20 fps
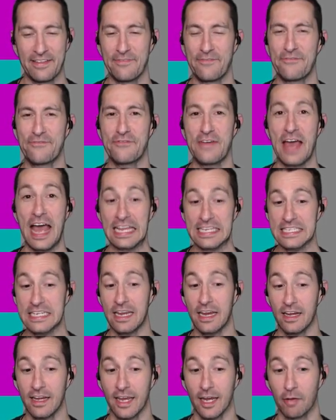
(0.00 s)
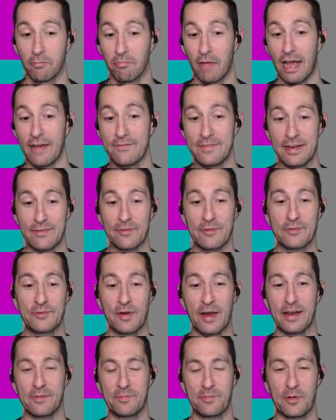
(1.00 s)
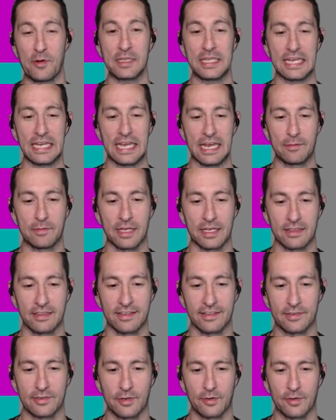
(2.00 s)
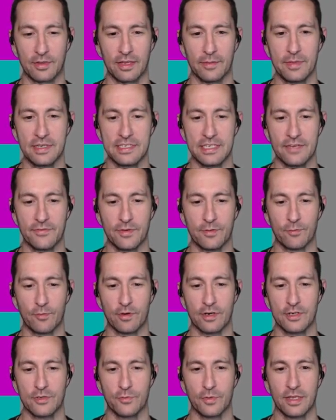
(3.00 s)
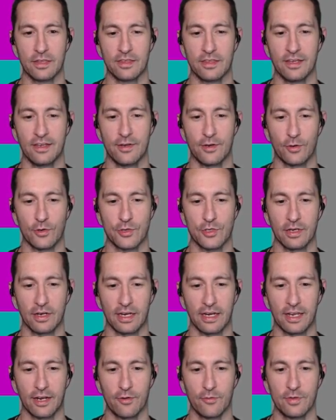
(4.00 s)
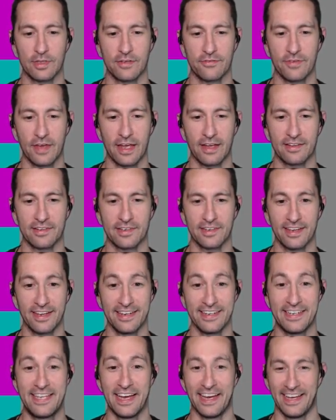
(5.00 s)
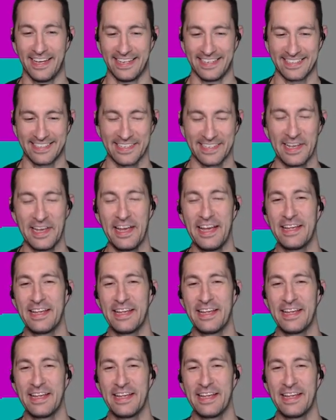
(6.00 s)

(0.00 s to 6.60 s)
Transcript: Fascinating. I've never tried a bowling game like this. So let me see if it works with inertia. Can I go really fast? It does.